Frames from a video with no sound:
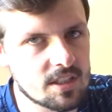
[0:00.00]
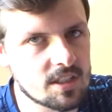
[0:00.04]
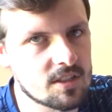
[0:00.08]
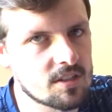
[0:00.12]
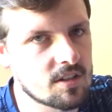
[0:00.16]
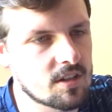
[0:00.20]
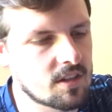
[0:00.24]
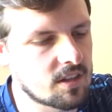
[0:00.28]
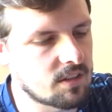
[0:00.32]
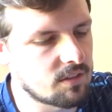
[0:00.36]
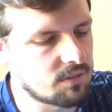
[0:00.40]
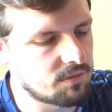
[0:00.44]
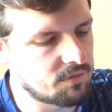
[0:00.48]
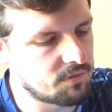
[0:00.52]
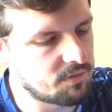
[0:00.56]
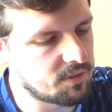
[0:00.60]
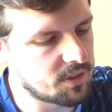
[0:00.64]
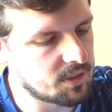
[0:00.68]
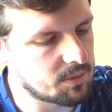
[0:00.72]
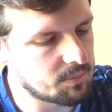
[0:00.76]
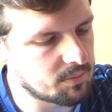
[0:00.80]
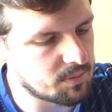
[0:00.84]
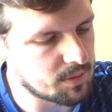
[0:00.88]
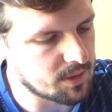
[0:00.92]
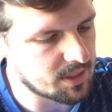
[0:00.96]
These are the
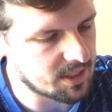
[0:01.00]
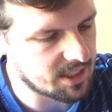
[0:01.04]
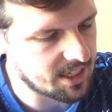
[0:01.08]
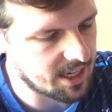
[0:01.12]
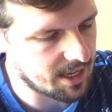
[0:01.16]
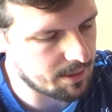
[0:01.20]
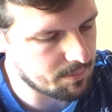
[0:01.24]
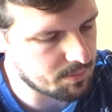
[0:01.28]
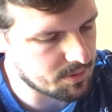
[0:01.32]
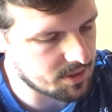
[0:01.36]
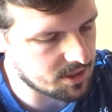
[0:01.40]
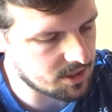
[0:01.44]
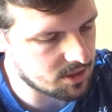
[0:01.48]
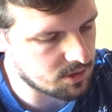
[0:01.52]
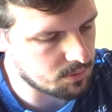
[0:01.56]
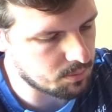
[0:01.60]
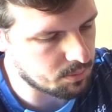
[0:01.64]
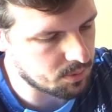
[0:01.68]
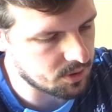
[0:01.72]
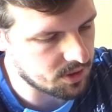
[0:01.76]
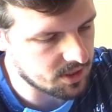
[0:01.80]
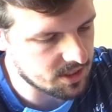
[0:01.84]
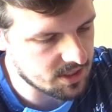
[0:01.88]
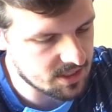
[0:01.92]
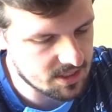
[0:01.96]
fitment caps that you
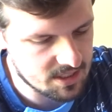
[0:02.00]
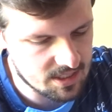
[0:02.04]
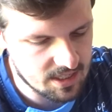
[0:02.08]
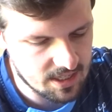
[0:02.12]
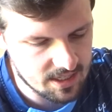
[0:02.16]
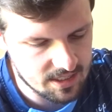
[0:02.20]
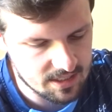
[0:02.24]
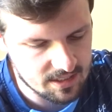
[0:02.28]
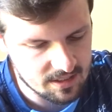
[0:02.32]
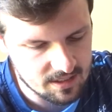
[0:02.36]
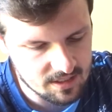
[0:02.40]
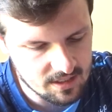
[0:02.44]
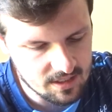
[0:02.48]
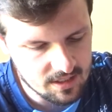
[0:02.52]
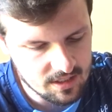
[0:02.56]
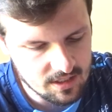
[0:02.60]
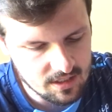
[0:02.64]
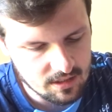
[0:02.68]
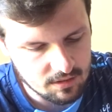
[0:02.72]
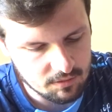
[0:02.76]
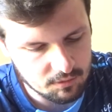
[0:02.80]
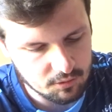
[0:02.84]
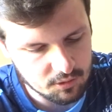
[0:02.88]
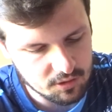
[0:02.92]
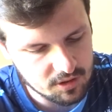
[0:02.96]
put inside
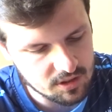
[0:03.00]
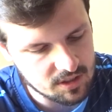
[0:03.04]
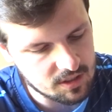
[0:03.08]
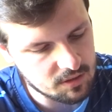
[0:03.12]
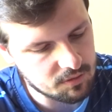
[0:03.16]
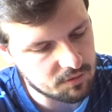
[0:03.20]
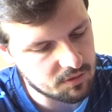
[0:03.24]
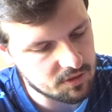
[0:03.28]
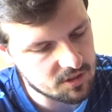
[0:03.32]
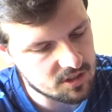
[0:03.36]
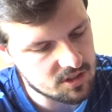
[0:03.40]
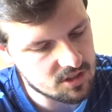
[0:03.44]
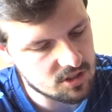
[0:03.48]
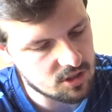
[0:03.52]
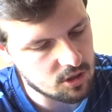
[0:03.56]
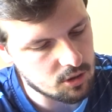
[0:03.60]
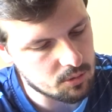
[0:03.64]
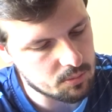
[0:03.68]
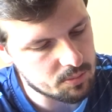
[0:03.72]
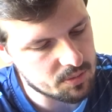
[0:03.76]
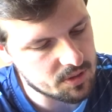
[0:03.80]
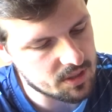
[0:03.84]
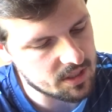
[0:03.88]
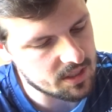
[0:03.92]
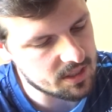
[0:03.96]
for the different
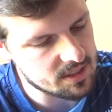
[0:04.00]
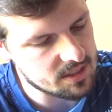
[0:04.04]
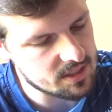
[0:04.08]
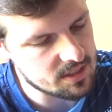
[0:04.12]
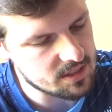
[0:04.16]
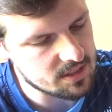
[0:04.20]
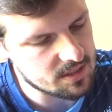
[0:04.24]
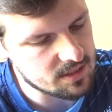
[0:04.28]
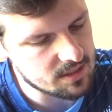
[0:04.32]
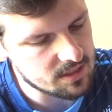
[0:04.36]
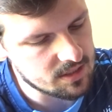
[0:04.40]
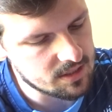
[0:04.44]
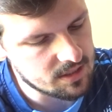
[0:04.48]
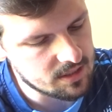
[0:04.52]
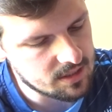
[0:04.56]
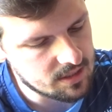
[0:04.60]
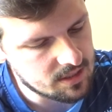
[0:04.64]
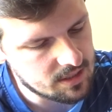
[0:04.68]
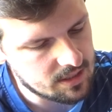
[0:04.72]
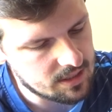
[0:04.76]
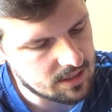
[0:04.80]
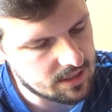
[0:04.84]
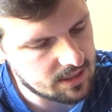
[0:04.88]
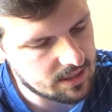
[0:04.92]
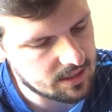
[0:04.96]
scope sizes
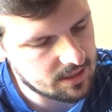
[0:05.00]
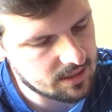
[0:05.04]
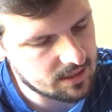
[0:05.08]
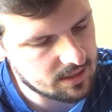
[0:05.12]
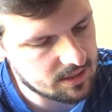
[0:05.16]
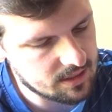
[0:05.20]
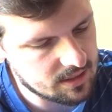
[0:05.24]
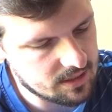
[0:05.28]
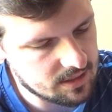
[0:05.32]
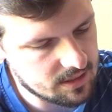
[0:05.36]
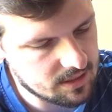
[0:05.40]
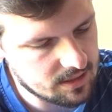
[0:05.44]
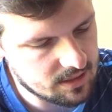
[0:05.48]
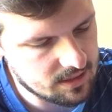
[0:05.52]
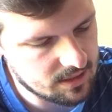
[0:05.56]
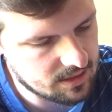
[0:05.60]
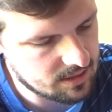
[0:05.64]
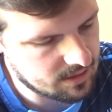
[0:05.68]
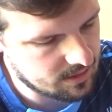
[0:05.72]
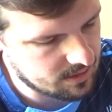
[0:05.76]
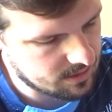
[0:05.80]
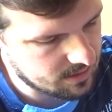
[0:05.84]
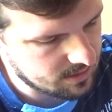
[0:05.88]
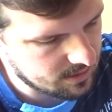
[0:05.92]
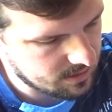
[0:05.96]
and uh,
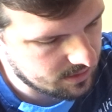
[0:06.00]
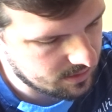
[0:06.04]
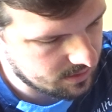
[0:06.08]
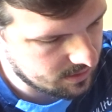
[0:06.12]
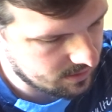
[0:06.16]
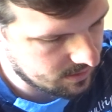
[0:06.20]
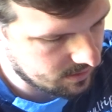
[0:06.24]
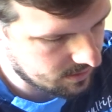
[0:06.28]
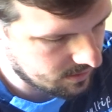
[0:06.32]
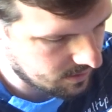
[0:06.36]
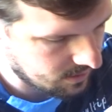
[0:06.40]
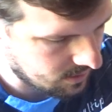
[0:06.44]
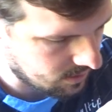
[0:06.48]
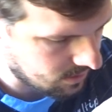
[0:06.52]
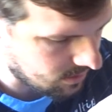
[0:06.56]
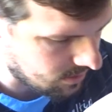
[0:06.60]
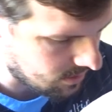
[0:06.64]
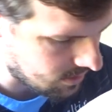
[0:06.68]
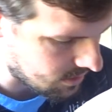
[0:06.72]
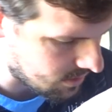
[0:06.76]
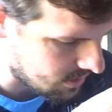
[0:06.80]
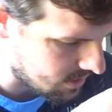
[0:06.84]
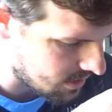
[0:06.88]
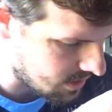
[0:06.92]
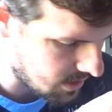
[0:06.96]
and uh, yeah,
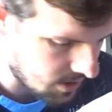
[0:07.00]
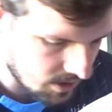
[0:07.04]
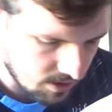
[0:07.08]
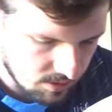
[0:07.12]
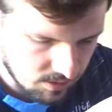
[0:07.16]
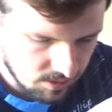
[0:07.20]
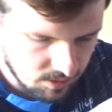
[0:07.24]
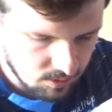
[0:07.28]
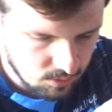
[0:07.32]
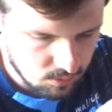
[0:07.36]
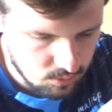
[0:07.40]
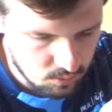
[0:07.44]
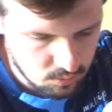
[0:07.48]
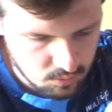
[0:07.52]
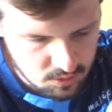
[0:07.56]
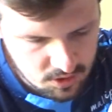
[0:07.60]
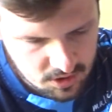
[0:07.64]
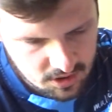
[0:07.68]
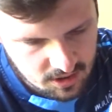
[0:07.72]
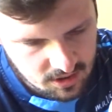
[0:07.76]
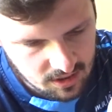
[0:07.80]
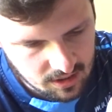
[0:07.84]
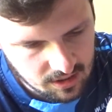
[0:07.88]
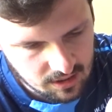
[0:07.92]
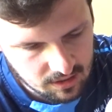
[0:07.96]
I'll see how they all
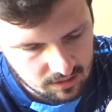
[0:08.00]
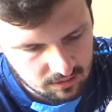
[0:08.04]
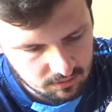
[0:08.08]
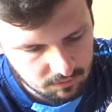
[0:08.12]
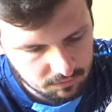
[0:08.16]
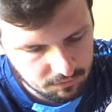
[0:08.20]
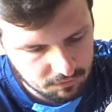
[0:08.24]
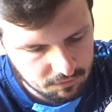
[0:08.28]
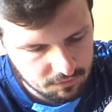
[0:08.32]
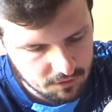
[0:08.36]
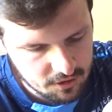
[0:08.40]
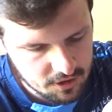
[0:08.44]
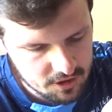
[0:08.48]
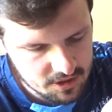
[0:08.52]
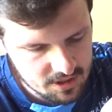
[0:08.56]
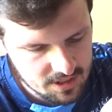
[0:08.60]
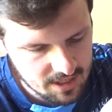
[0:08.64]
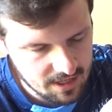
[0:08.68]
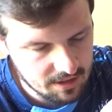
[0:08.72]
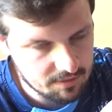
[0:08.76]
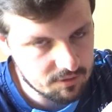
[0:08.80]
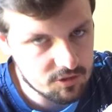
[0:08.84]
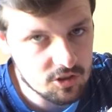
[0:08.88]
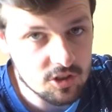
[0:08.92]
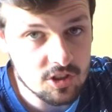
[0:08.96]
work. I'll first
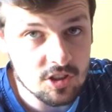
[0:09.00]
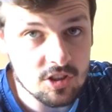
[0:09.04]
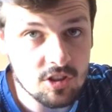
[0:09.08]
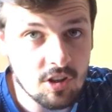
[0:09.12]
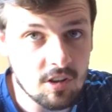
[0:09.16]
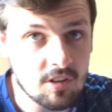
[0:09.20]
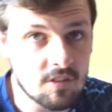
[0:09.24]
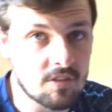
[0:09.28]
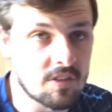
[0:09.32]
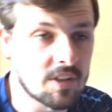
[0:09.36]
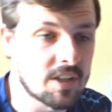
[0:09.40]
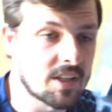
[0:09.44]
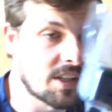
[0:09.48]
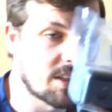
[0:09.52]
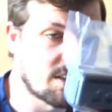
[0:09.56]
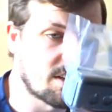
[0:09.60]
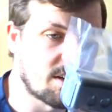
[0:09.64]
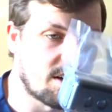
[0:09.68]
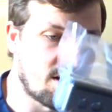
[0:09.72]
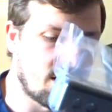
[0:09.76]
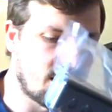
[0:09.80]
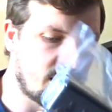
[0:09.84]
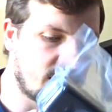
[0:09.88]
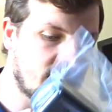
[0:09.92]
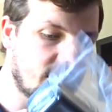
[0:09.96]
have to start reading the
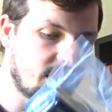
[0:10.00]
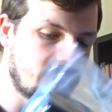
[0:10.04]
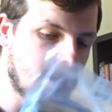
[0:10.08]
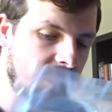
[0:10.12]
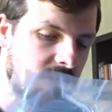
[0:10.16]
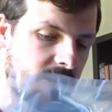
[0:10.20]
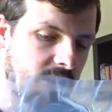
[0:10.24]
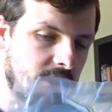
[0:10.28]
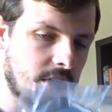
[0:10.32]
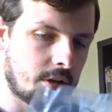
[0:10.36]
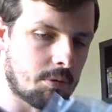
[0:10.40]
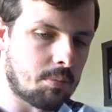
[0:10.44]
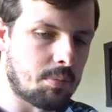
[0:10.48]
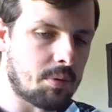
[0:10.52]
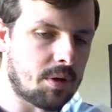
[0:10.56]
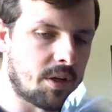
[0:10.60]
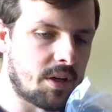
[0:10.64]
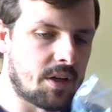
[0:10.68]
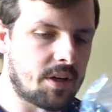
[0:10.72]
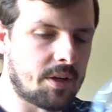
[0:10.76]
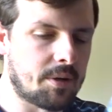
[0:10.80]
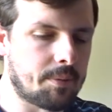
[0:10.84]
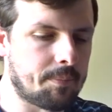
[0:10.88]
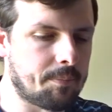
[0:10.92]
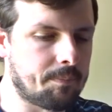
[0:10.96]
guide,
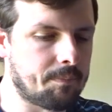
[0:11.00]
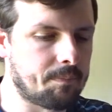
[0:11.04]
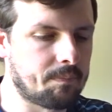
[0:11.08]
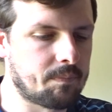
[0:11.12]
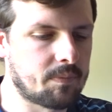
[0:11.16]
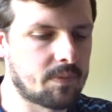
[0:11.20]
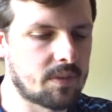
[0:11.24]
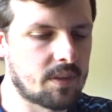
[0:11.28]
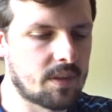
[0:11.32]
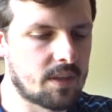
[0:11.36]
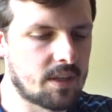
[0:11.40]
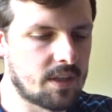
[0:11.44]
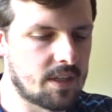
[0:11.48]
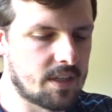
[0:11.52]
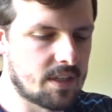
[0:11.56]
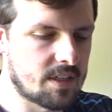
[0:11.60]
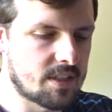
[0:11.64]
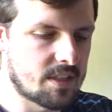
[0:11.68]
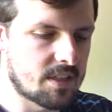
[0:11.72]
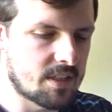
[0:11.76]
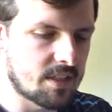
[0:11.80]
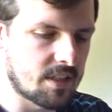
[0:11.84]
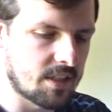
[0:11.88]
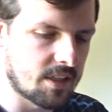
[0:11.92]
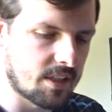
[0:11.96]
but um,
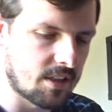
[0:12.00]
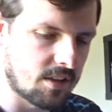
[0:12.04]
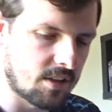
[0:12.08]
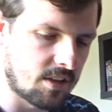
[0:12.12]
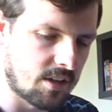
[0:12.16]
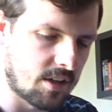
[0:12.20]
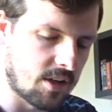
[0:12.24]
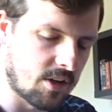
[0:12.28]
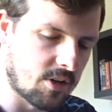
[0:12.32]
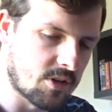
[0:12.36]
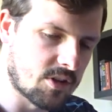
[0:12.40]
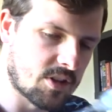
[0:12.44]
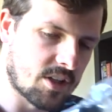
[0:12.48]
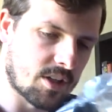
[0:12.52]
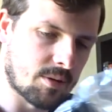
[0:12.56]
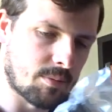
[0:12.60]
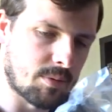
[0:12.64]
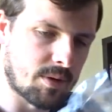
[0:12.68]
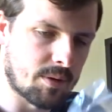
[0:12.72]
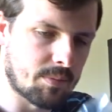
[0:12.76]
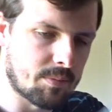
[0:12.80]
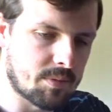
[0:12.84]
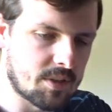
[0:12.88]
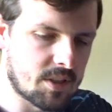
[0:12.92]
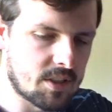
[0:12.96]
here's a little close-up
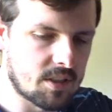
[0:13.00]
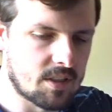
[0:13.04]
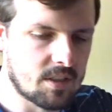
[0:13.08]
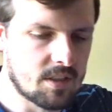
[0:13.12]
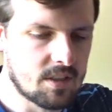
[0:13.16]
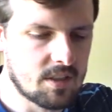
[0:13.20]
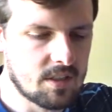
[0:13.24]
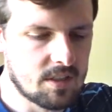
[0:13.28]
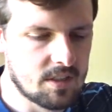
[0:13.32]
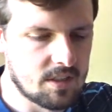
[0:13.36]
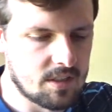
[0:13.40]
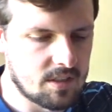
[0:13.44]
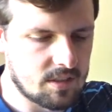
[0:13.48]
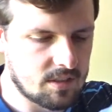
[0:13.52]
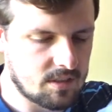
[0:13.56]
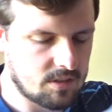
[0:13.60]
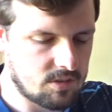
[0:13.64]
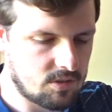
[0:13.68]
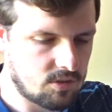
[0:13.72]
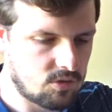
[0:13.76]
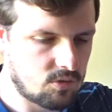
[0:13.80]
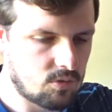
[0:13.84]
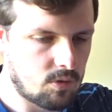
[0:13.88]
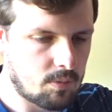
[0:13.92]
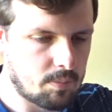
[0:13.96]
let me
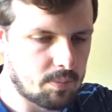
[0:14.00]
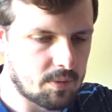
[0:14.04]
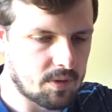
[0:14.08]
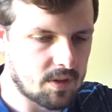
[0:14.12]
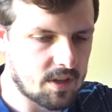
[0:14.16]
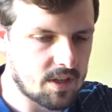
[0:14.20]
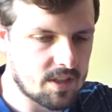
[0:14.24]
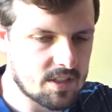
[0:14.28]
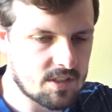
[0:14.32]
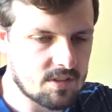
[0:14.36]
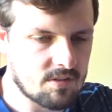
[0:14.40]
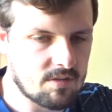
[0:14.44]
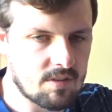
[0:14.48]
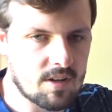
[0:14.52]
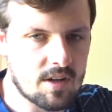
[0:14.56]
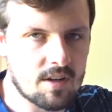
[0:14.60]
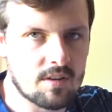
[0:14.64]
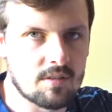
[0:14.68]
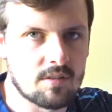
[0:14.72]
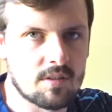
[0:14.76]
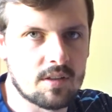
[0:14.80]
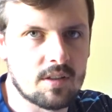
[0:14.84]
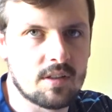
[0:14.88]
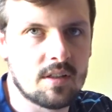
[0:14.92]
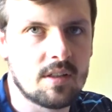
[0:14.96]
swap you guys
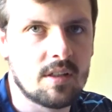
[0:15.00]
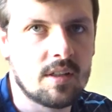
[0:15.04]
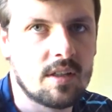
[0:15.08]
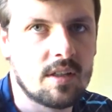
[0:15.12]
around